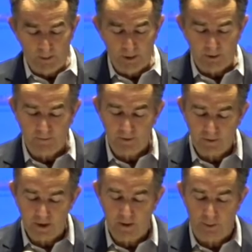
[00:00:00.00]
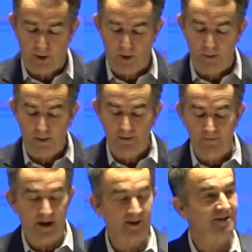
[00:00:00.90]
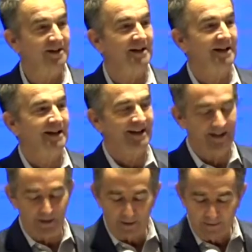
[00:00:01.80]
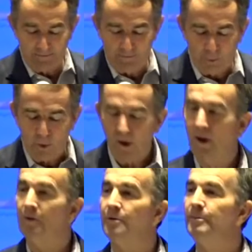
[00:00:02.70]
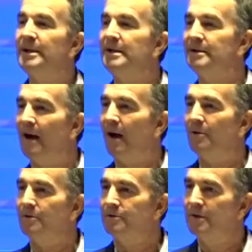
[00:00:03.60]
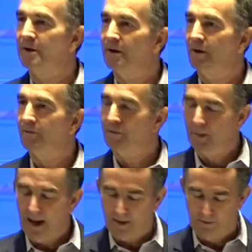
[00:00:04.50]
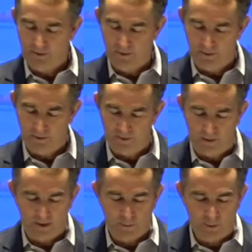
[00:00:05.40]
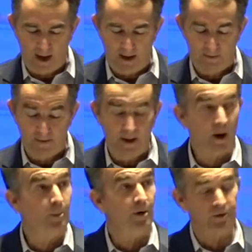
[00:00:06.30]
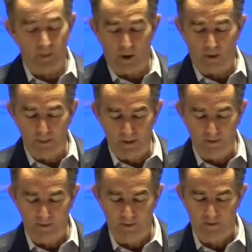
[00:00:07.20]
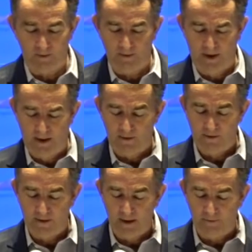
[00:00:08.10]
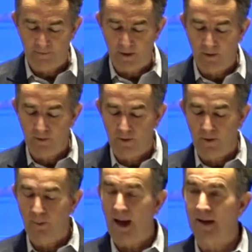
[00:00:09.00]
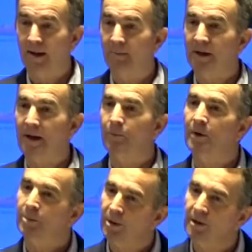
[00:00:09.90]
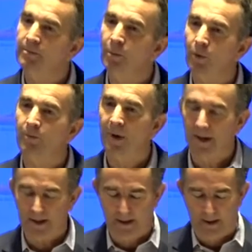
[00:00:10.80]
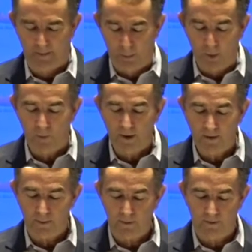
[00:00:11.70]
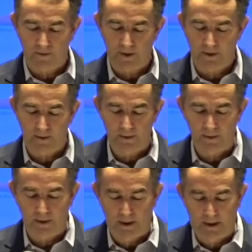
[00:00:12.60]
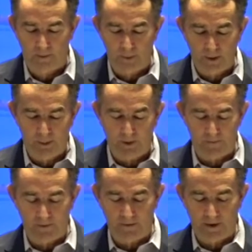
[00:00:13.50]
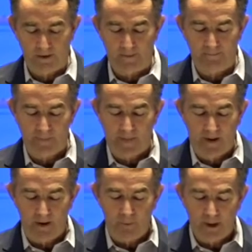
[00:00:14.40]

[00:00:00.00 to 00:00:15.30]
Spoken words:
And the Rebuild Virginia program invested nearly $400 million over the past year or so in grants to help our small businesses stay afloat during the pandemic. And we're putting more money, more resources into Rebuild Virginia.